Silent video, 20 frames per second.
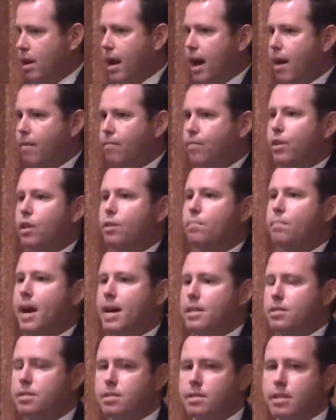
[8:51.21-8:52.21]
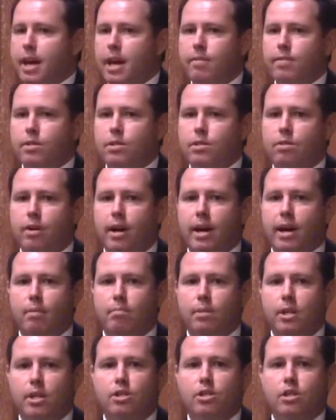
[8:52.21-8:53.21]
for the masses out of
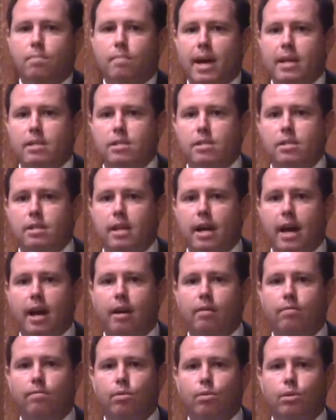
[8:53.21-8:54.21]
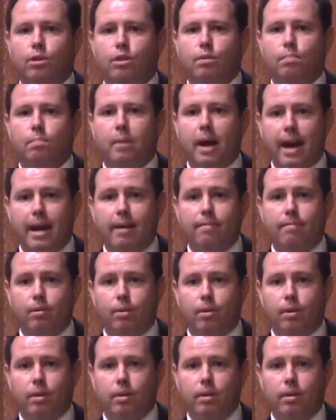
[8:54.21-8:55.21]
Australia because the masses can't afford to pay
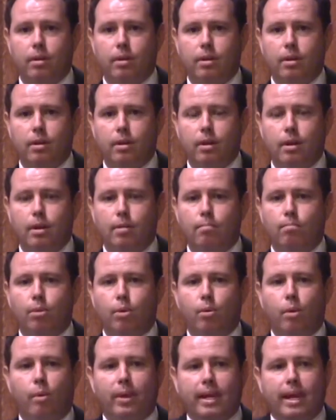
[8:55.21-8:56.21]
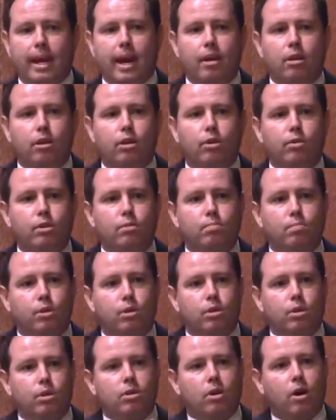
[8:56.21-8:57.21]
for it. But what we can do is
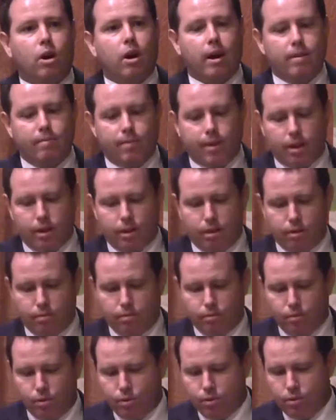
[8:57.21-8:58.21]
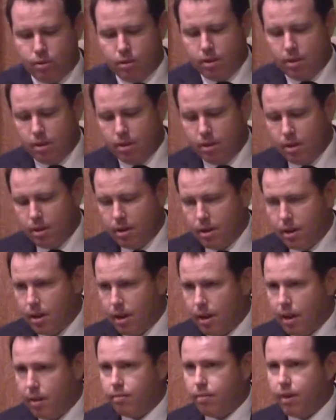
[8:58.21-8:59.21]
produce high value food,
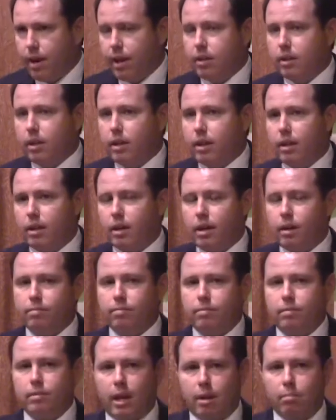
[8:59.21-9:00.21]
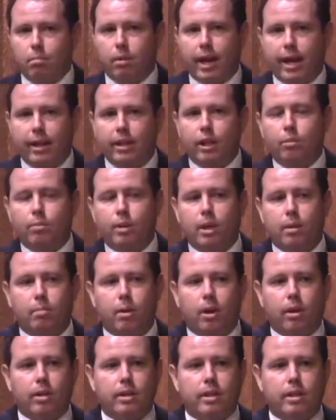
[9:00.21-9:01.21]
and frankly, I'm going to play a little bit
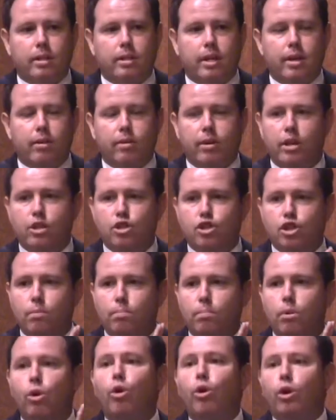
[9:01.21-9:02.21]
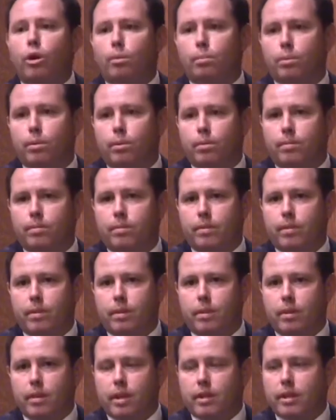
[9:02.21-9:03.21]
of politics here, it is deplorable
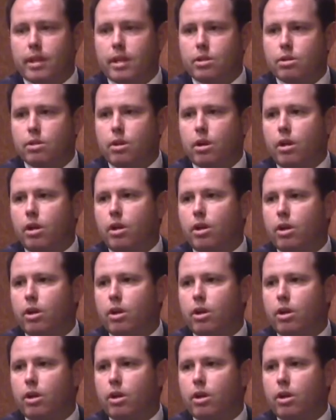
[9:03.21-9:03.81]
that there's not a